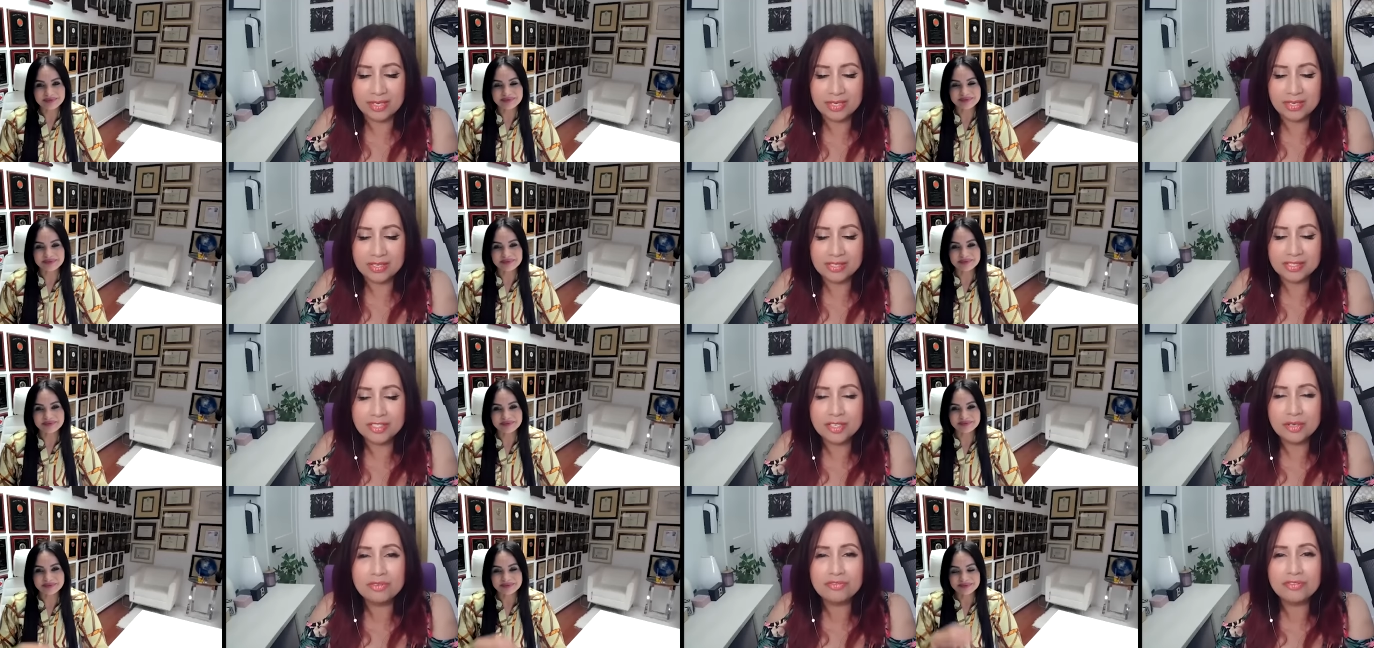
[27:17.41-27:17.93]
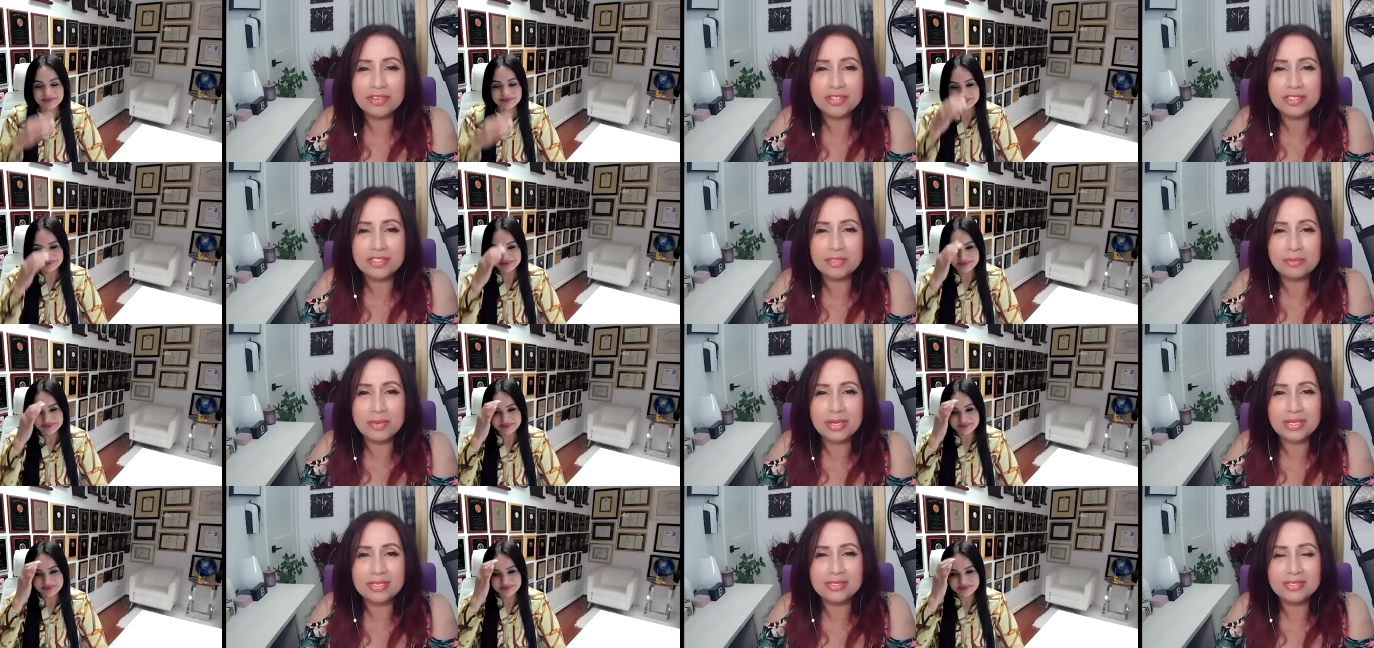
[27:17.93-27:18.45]
Speaker 1: so
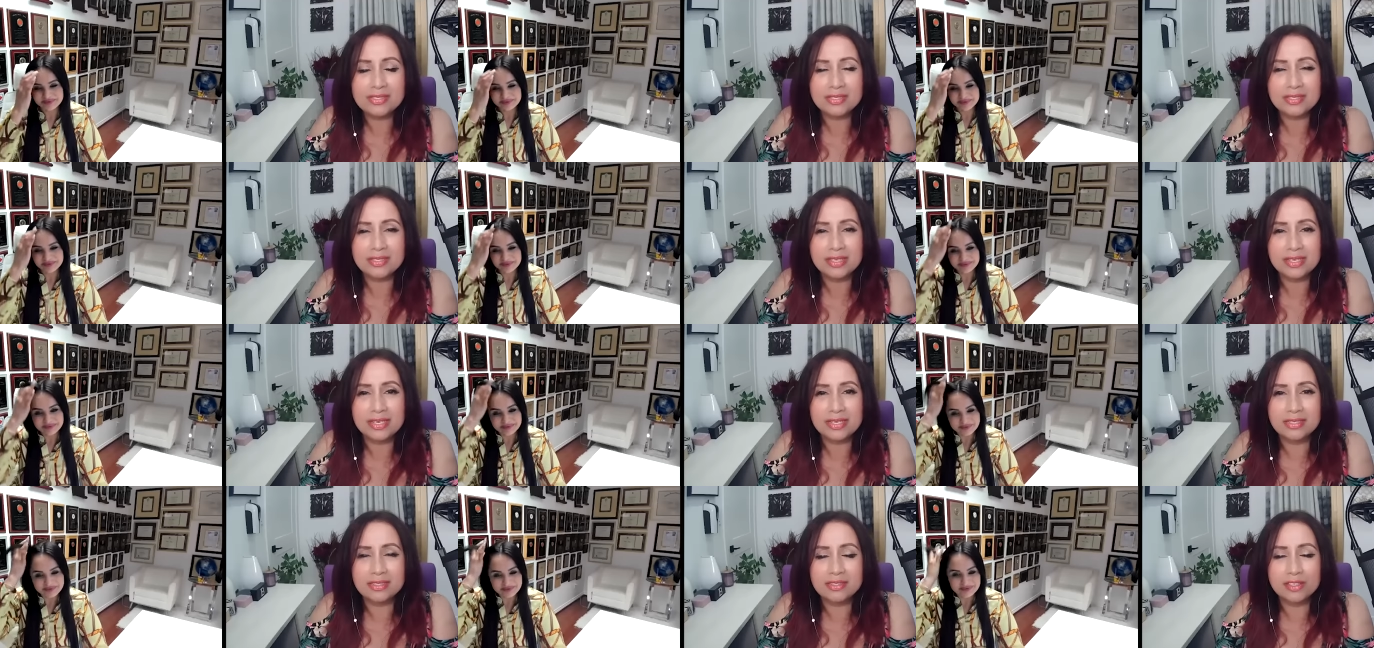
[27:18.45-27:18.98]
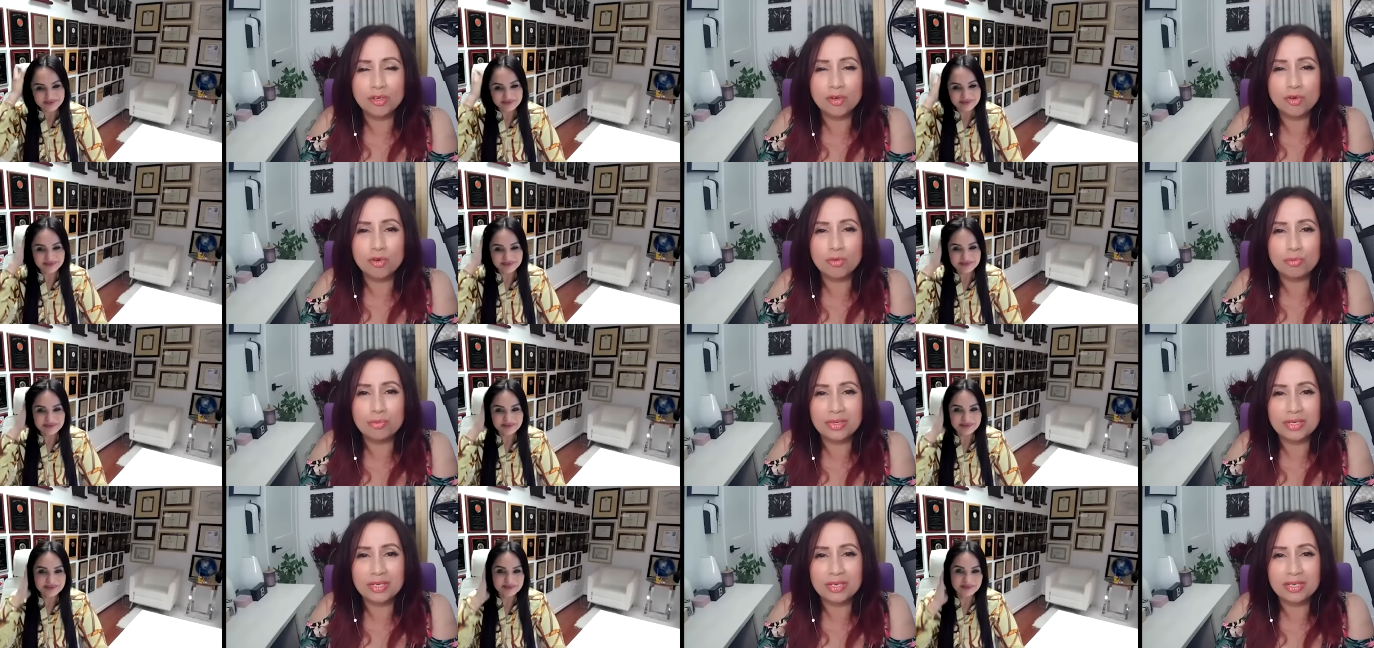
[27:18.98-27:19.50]
fundamental in the
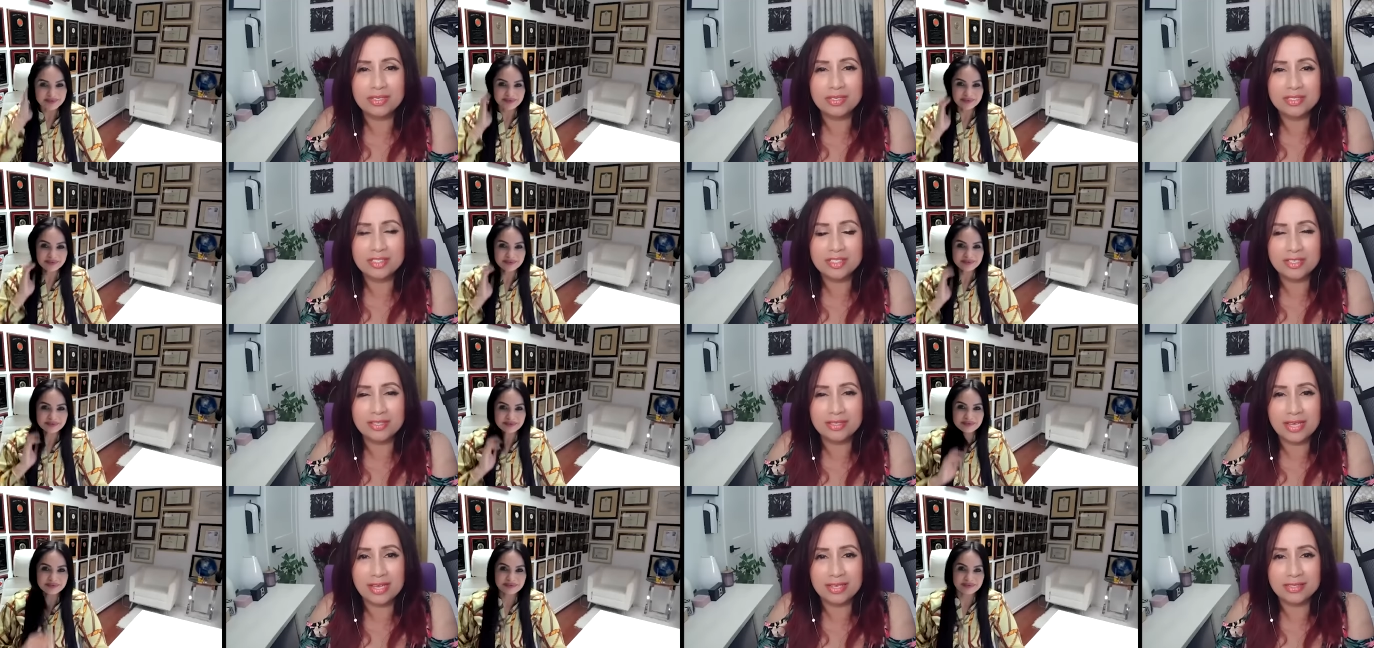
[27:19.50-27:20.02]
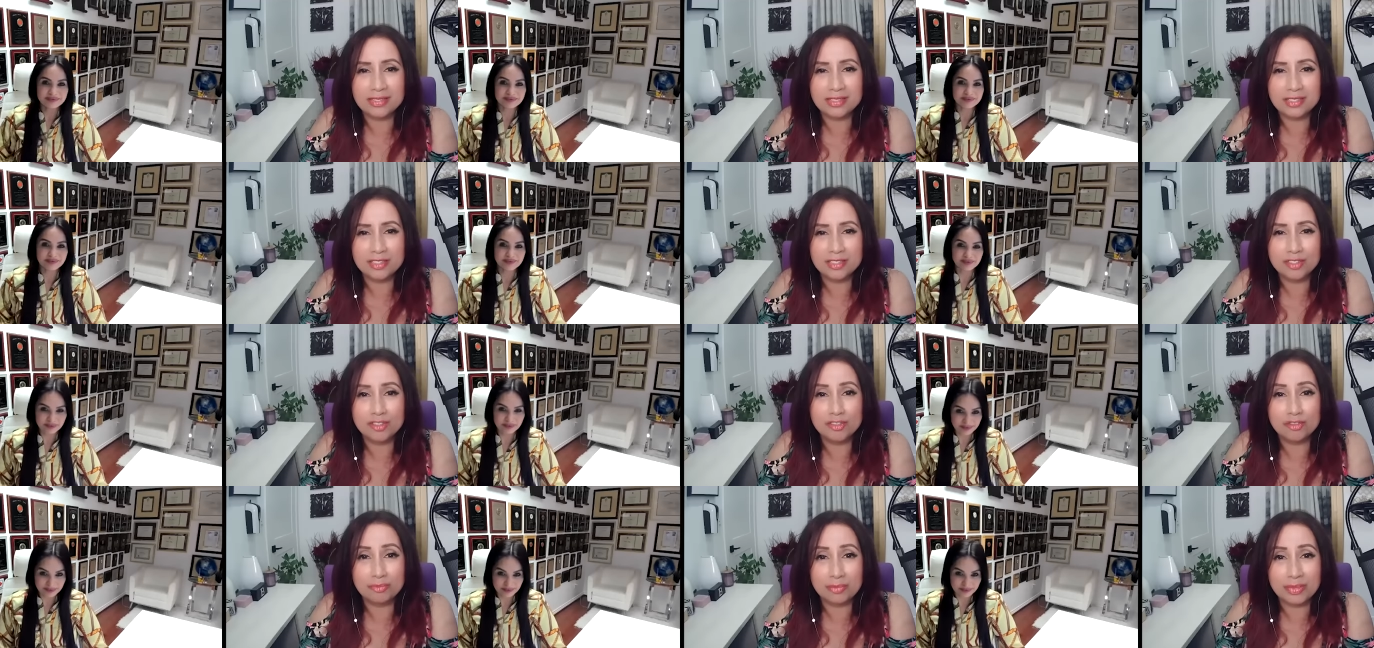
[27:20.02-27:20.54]
corporate culture that
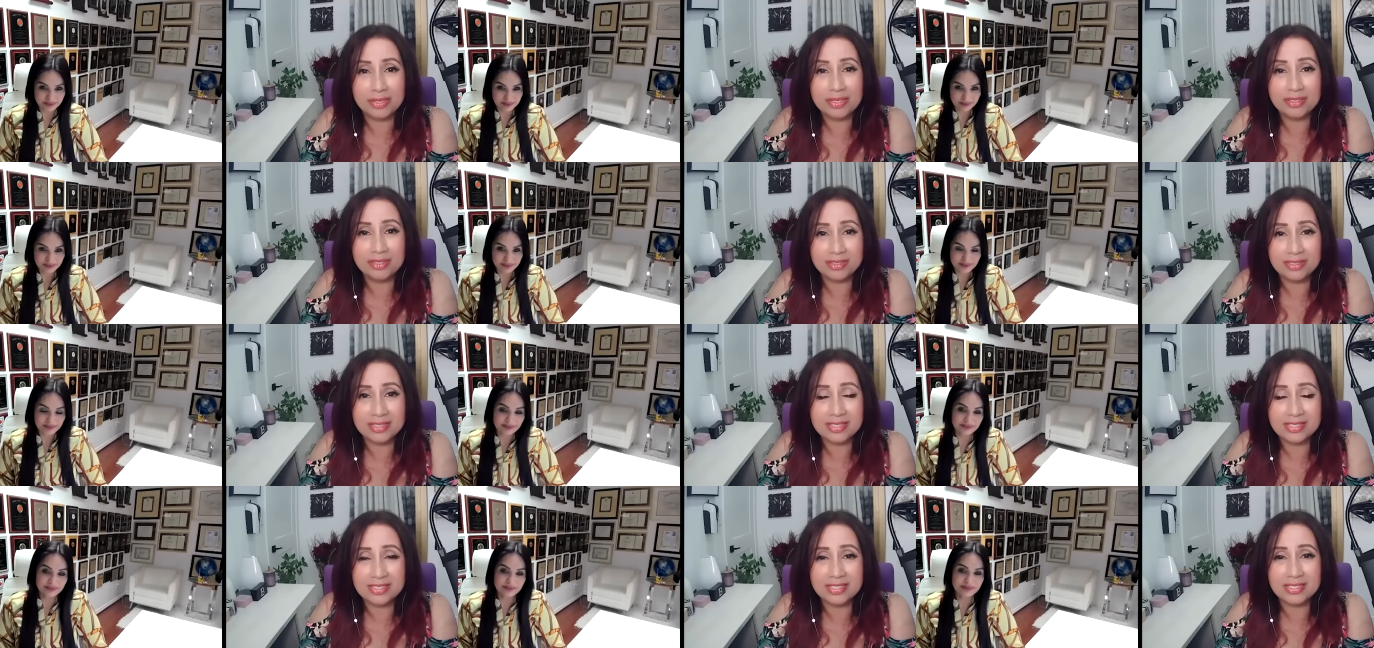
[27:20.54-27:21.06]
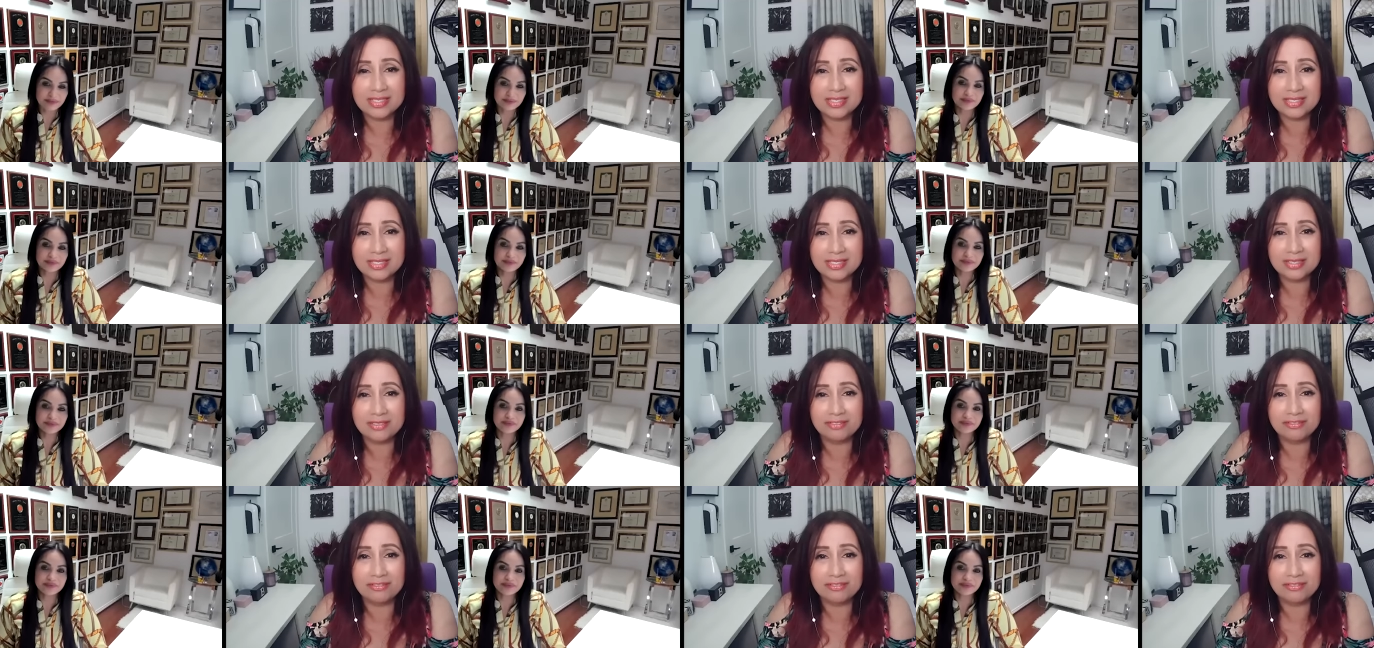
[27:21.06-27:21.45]
you've built is just